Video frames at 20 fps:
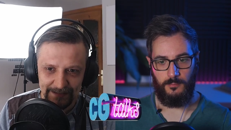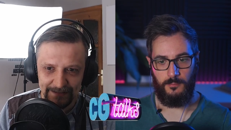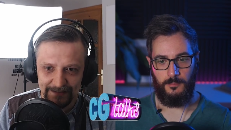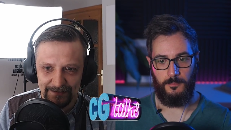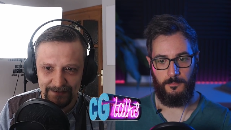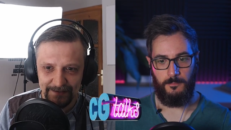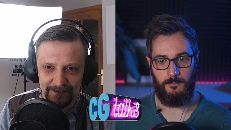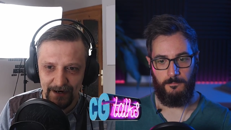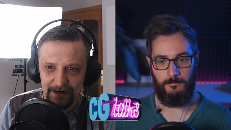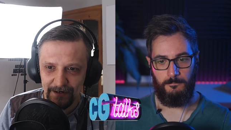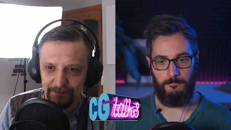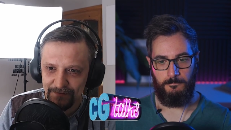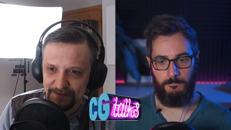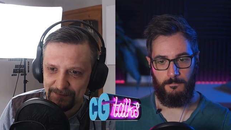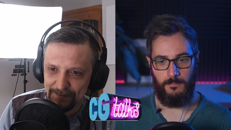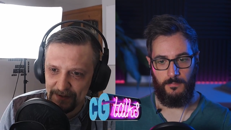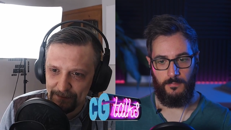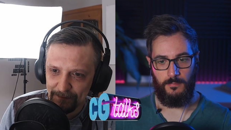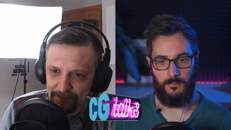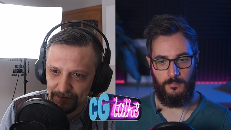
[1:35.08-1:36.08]
Speaker 1: that the
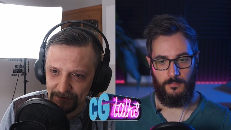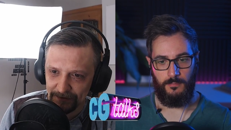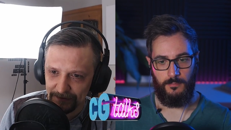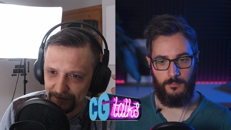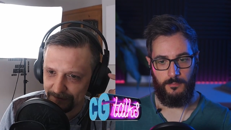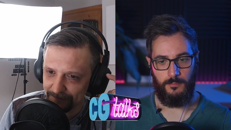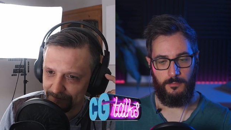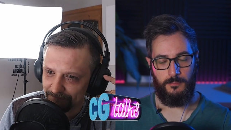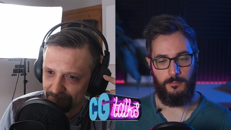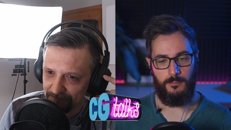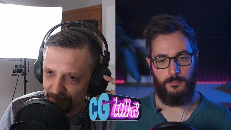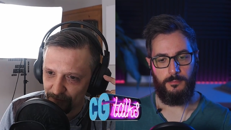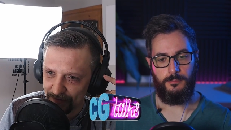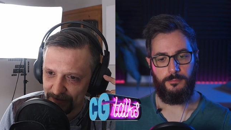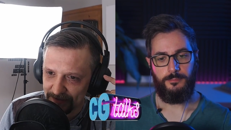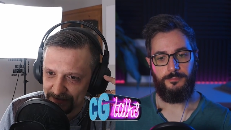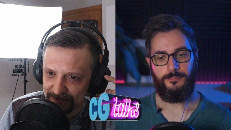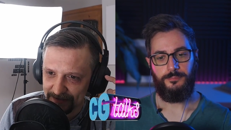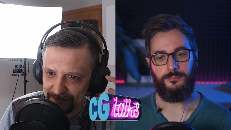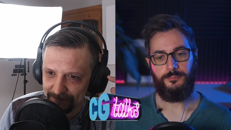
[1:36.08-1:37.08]
ArchViz people
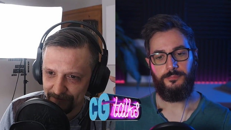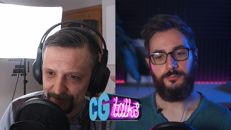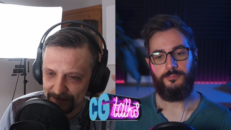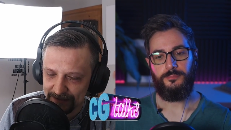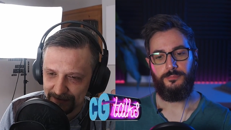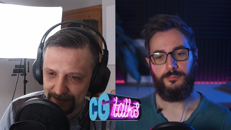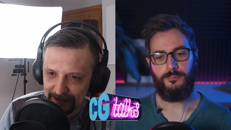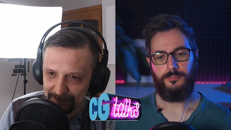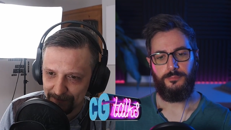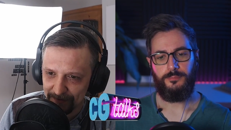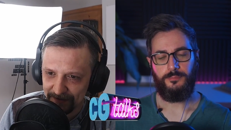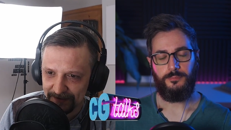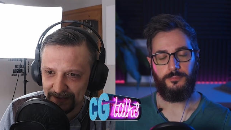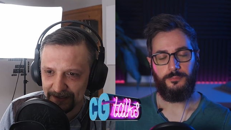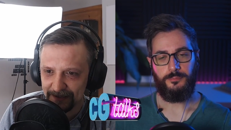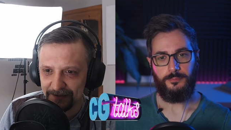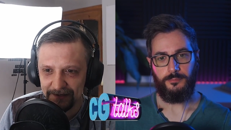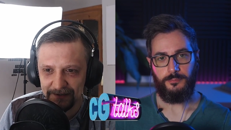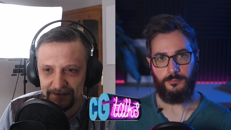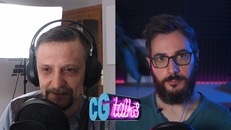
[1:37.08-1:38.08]
were were like
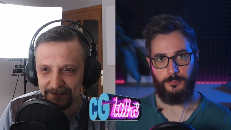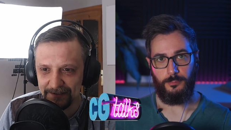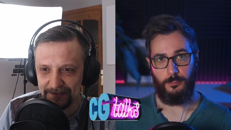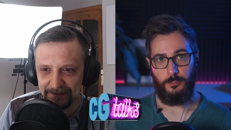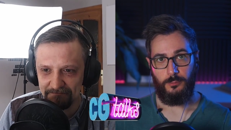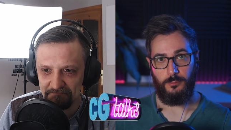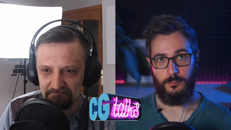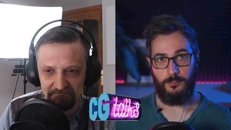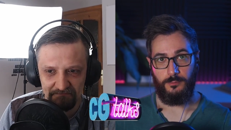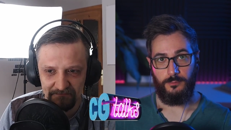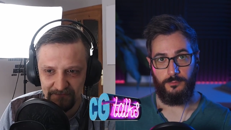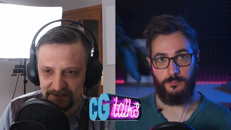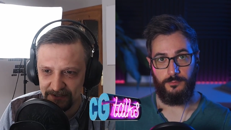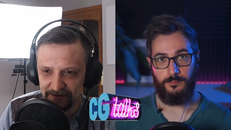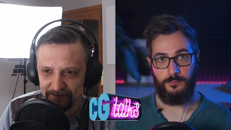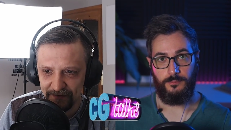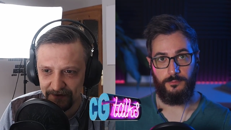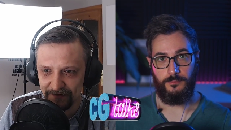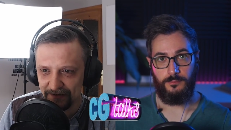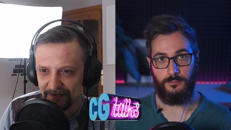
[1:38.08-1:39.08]
particularly
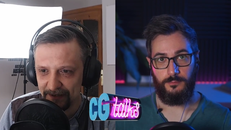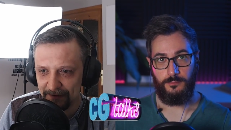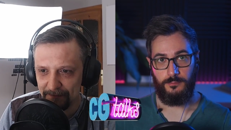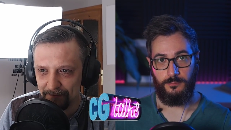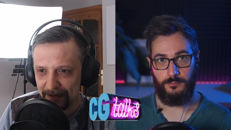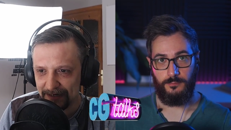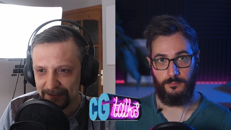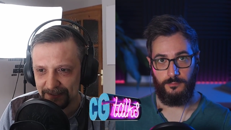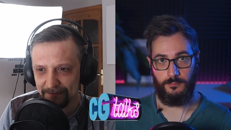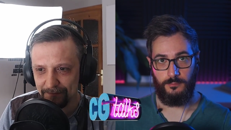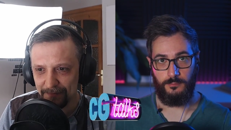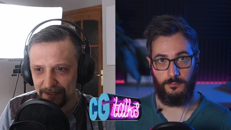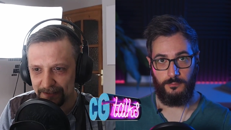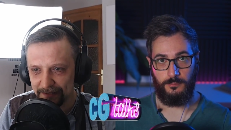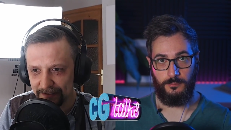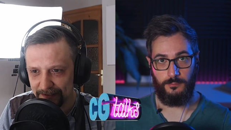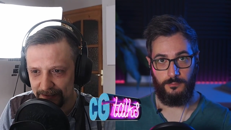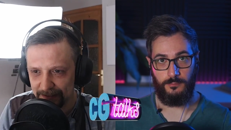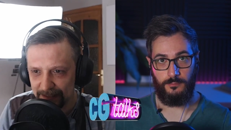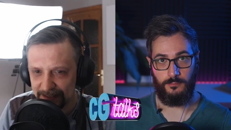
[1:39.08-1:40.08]
severely impacted by
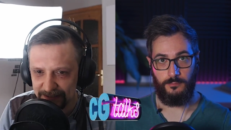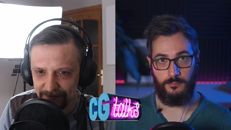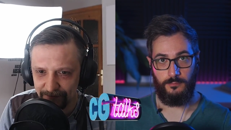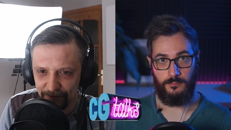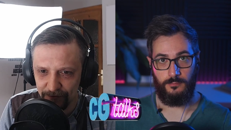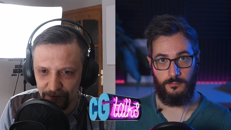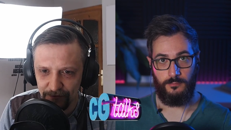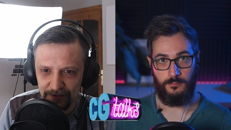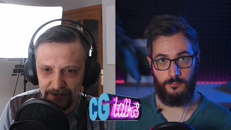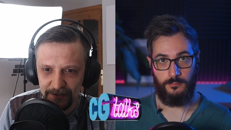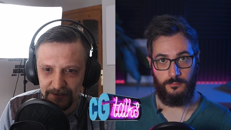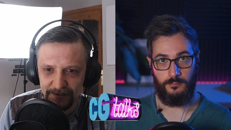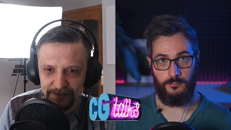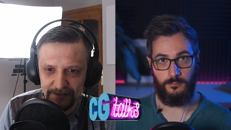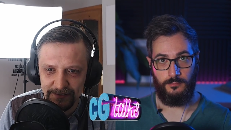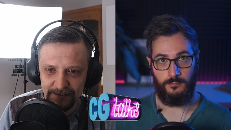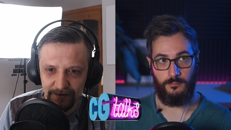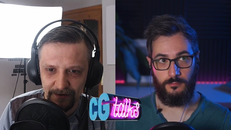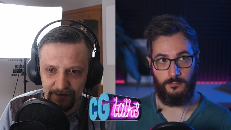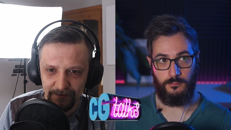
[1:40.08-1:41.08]
the last few
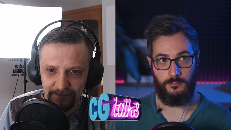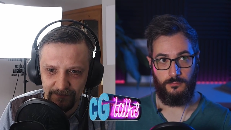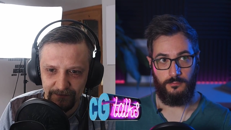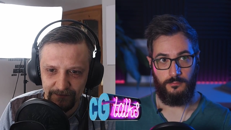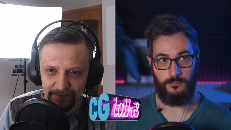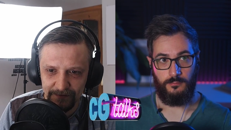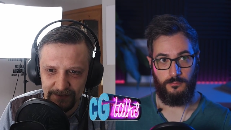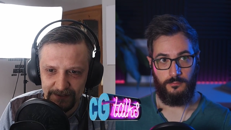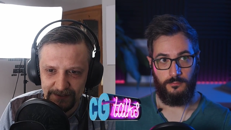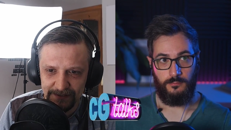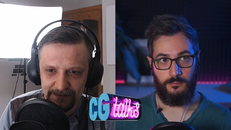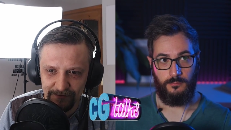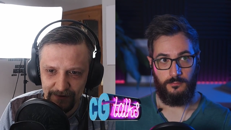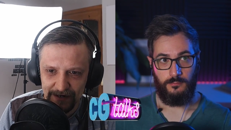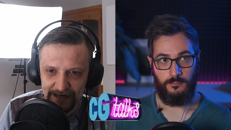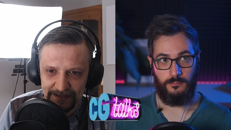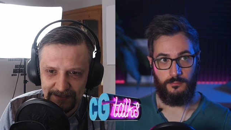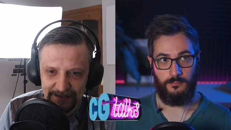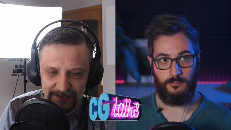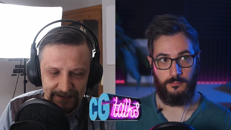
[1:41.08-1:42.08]
years of this
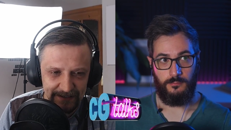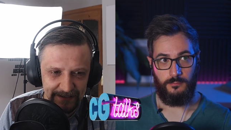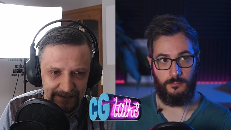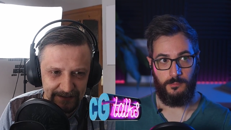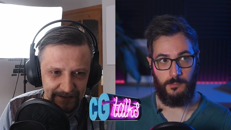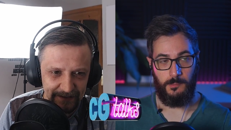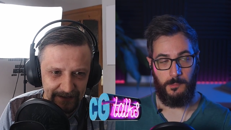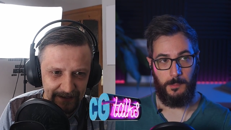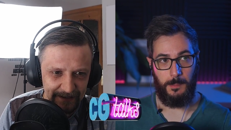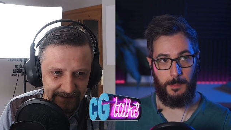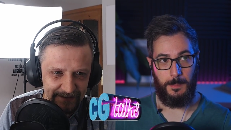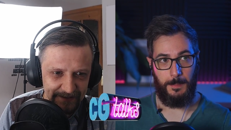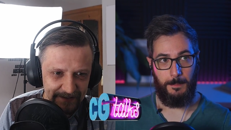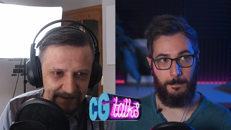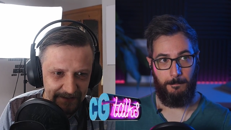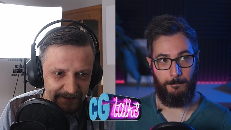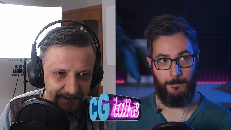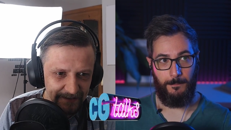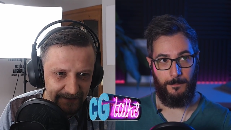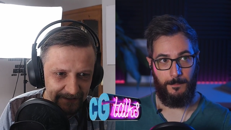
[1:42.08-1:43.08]
crisis and
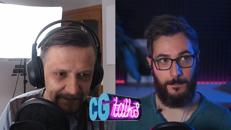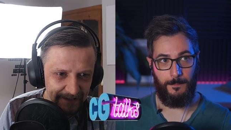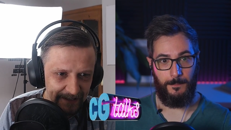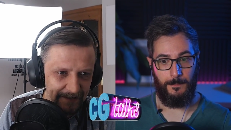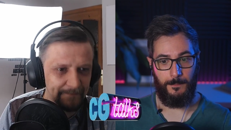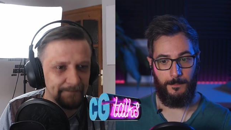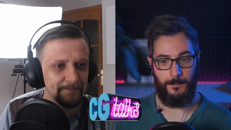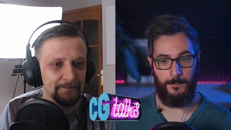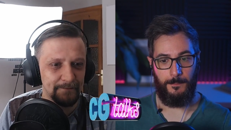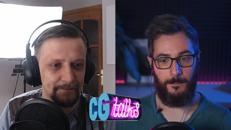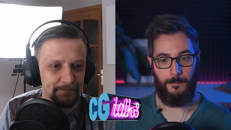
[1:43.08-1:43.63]
uncertainty?